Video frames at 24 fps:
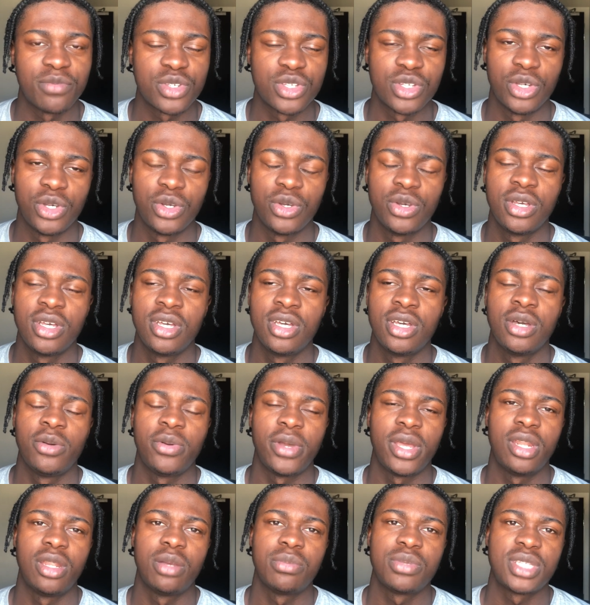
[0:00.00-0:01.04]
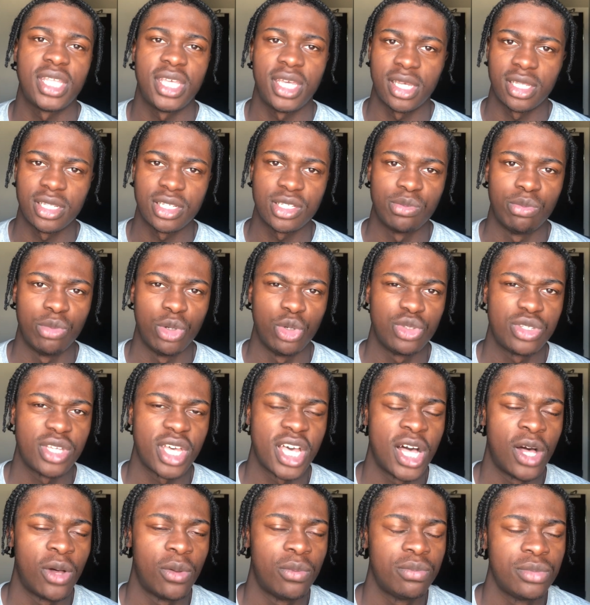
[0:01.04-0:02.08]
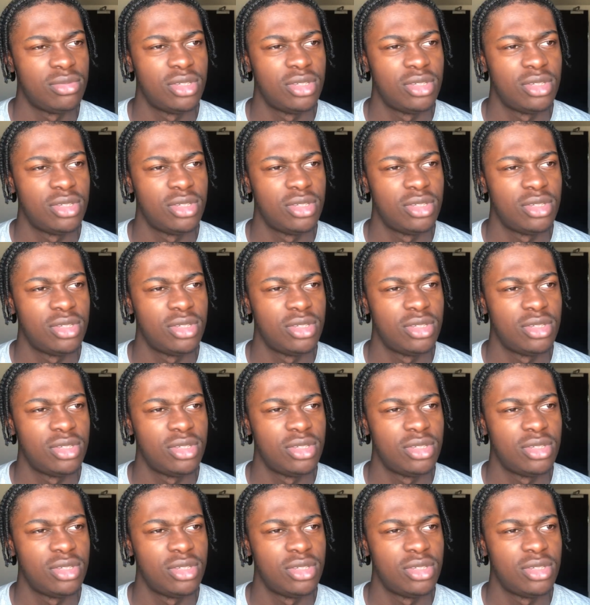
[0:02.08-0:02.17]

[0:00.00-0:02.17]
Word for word: So end up staying at this motel.